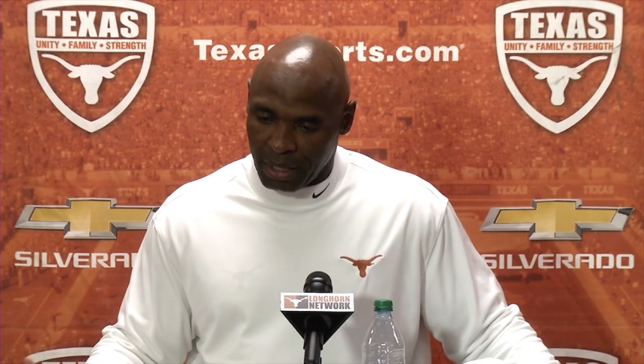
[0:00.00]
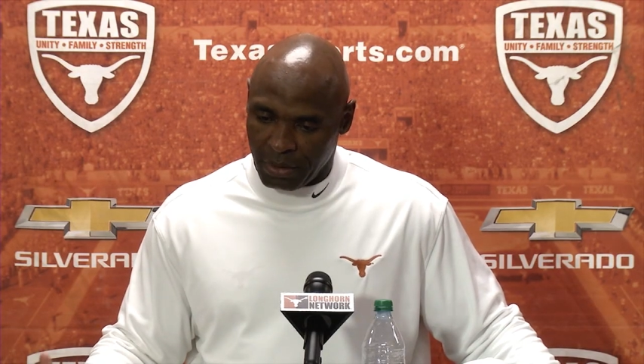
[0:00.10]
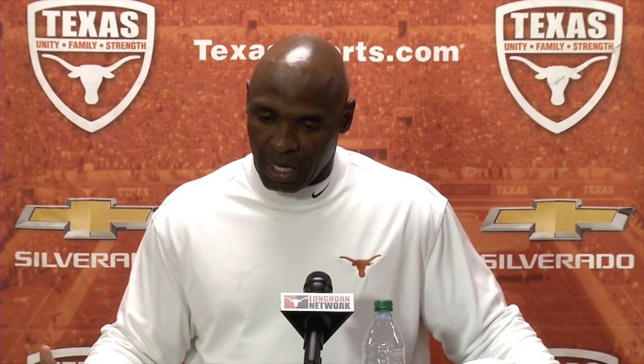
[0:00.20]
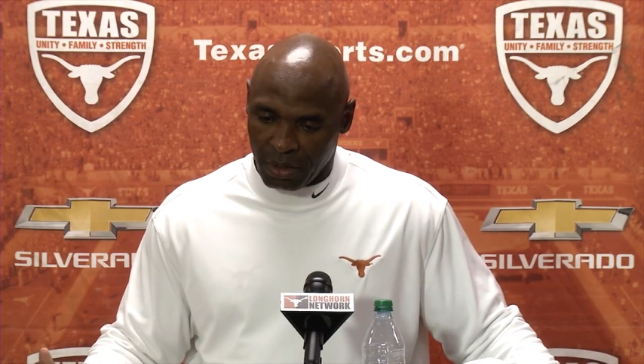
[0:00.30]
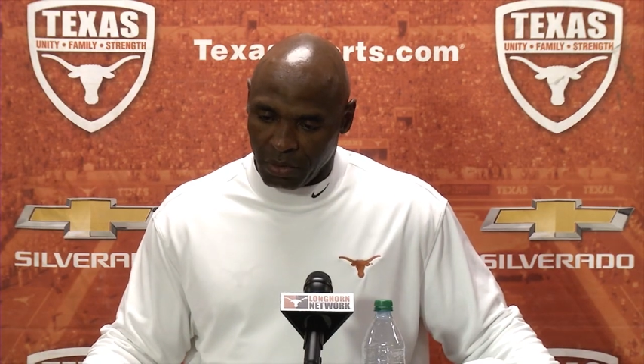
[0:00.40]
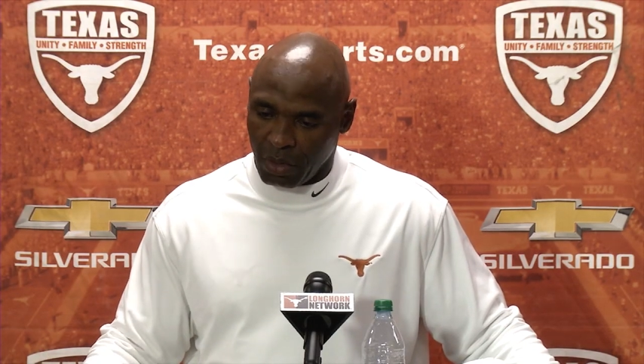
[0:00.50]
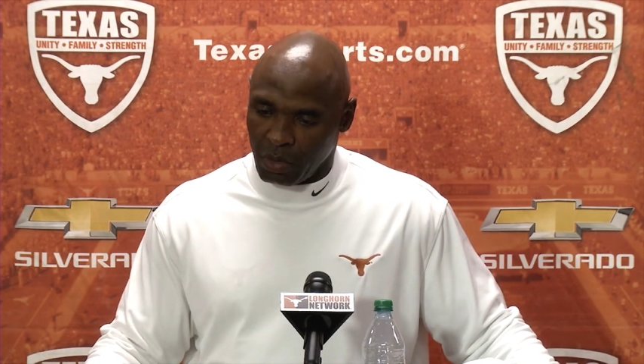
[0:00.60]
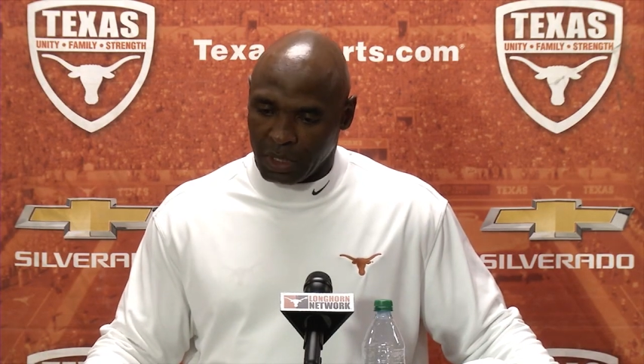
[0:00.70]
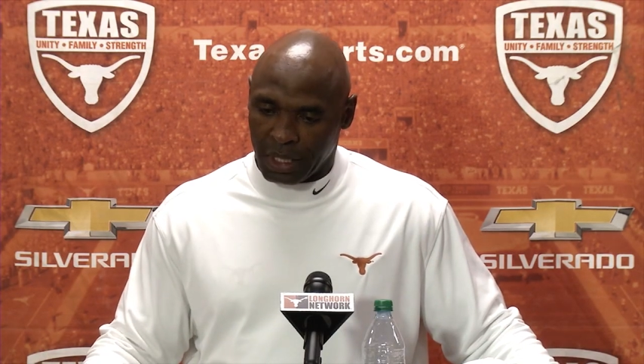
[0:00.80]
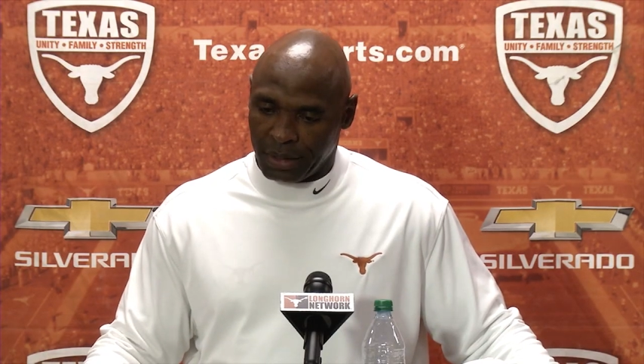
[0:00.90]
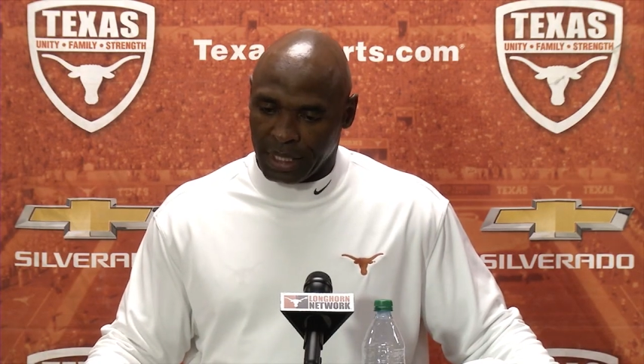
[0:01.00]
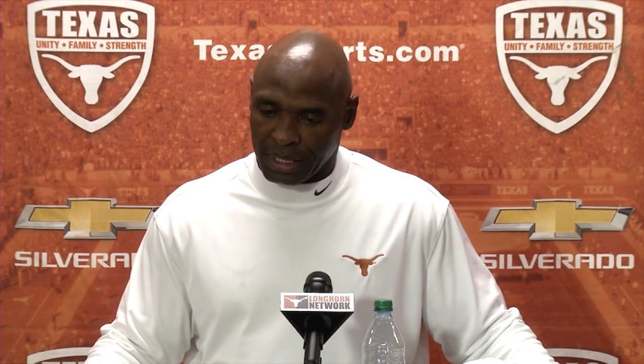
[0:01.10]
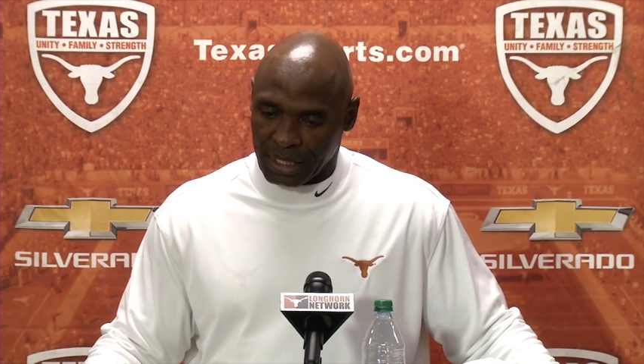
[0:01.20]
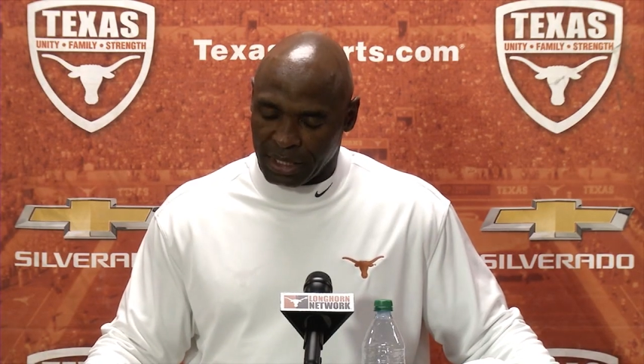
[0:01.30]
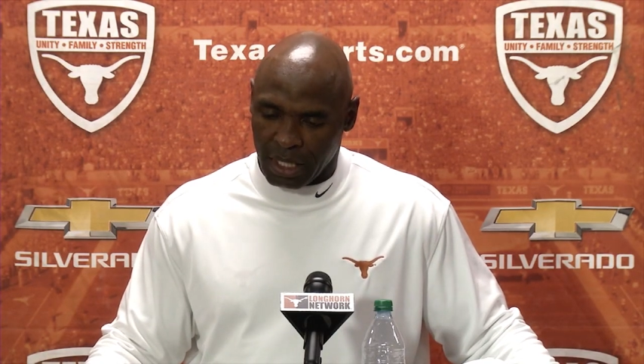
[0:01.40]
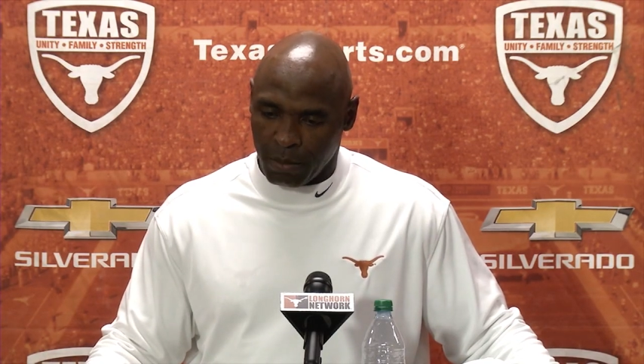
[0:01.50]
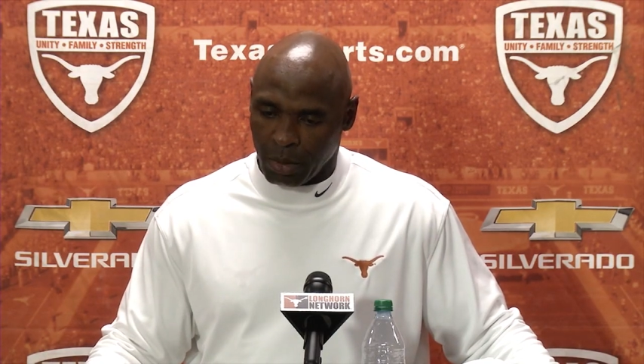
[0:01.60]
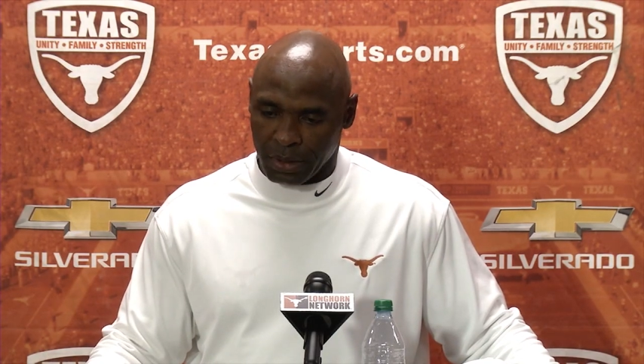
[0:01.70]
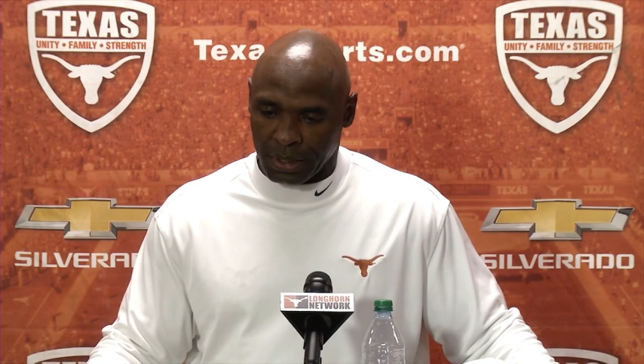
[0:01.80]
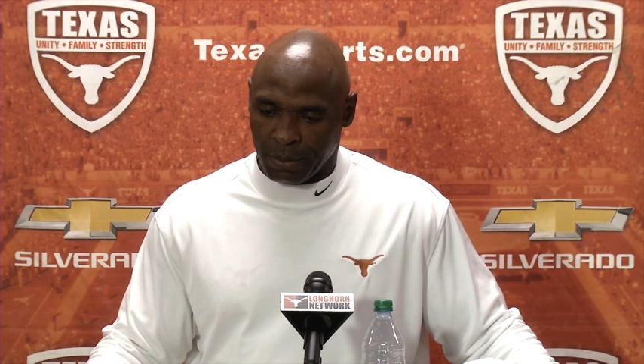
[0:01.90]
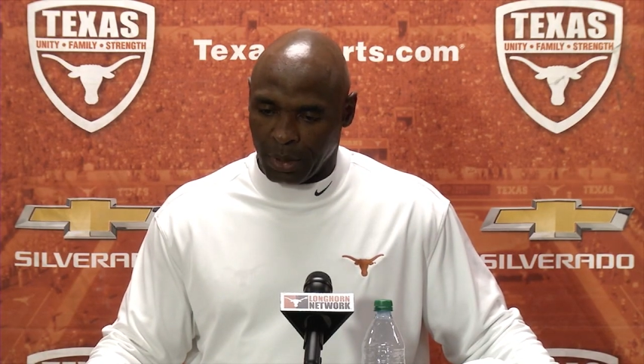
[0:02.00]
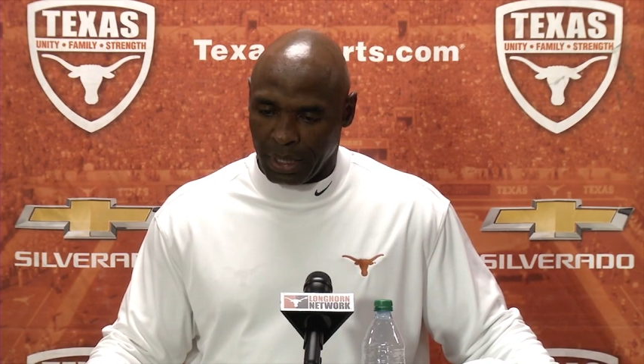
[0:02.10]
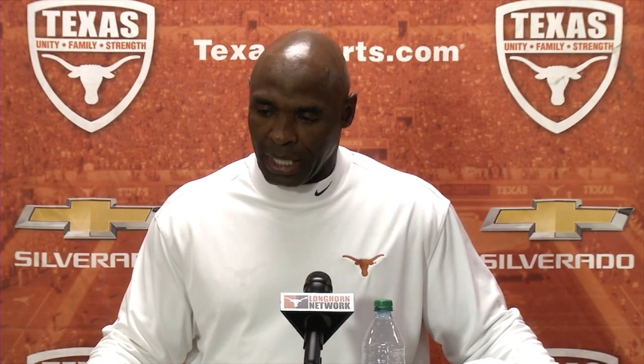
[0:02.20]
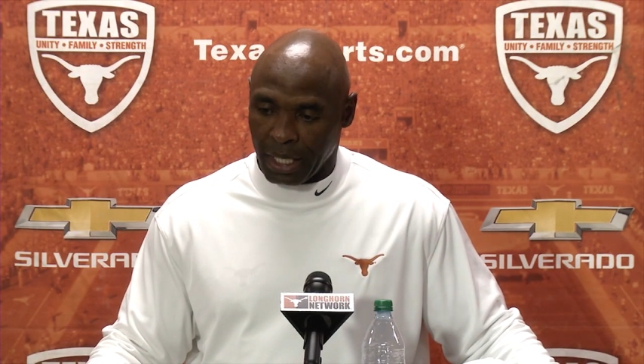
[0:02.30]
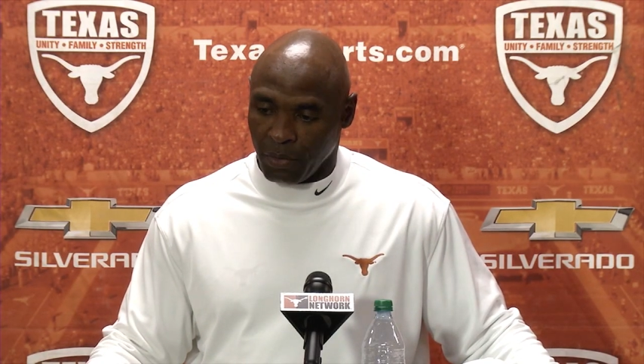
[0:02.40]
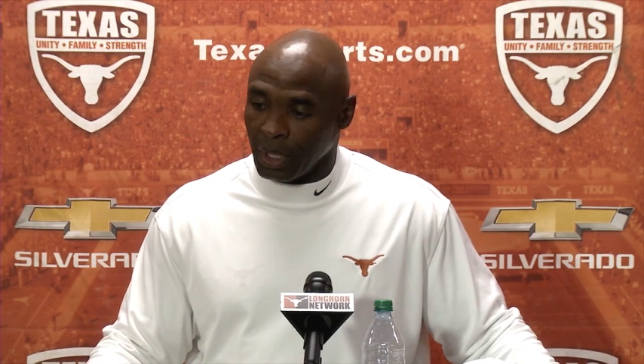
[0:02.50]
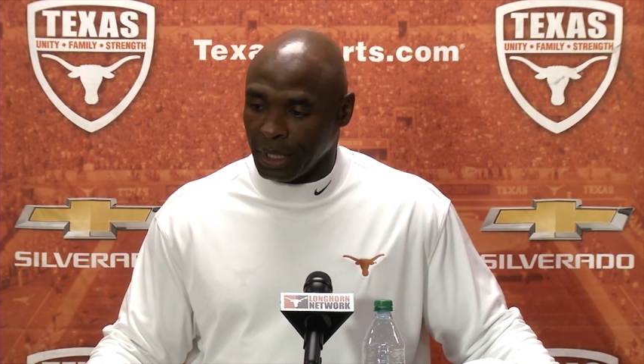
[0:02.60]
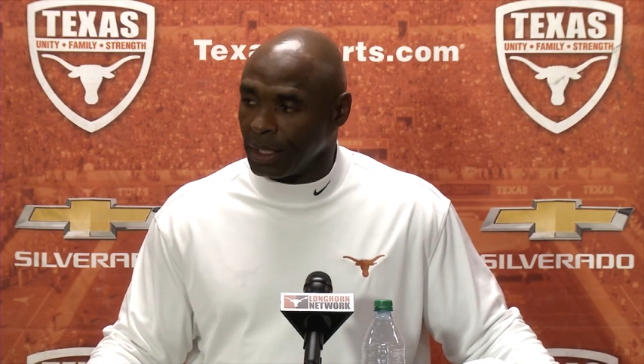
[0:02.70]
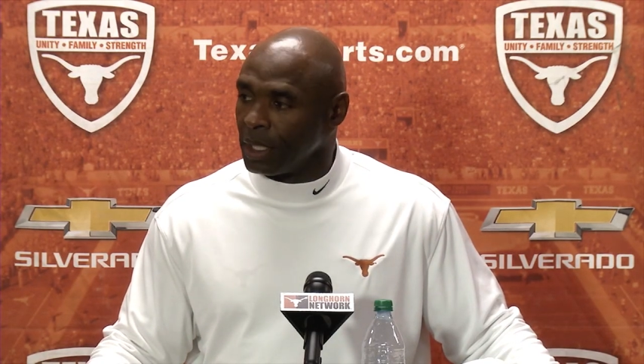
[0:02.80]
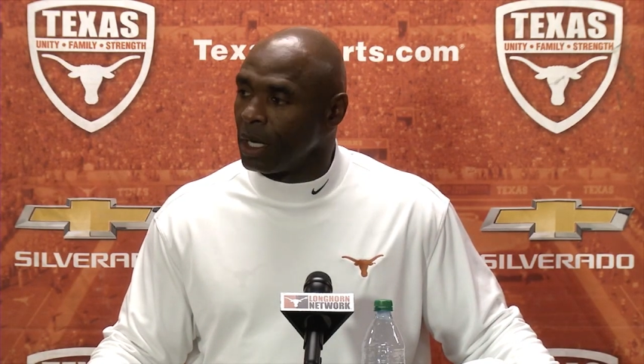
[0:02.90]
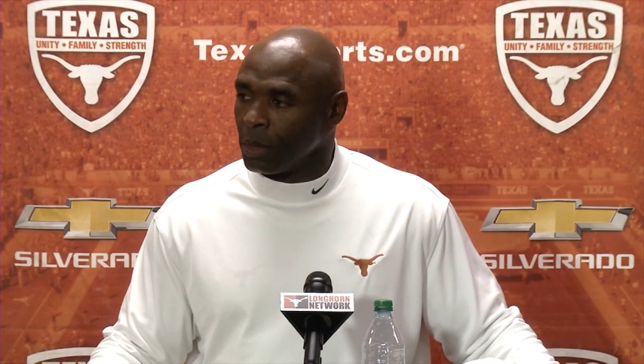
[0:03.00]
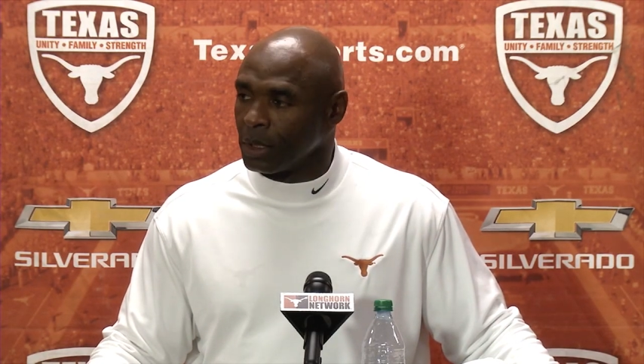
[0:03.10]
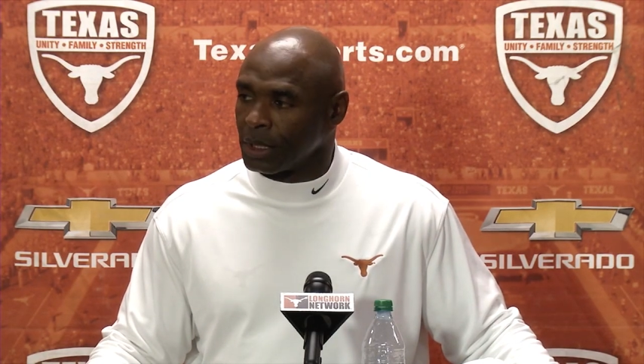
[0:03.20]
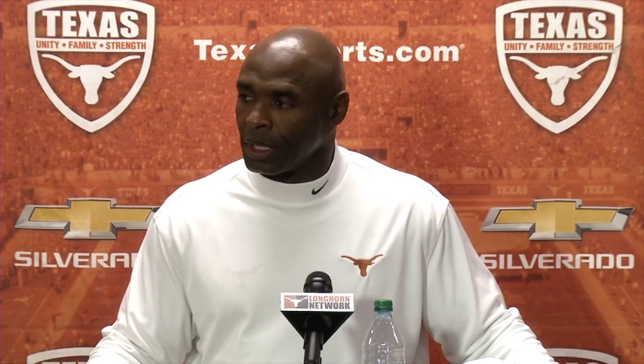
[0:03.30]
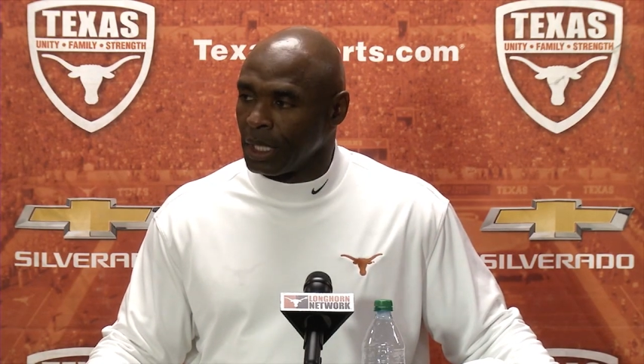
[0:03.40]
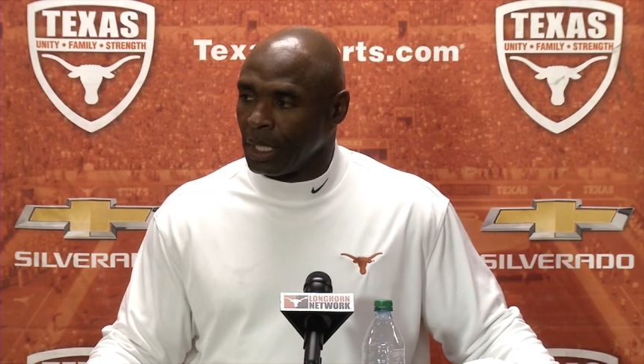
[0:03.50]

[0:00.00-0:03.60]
I mean, I don't know just his numbers, but he had really good numbers.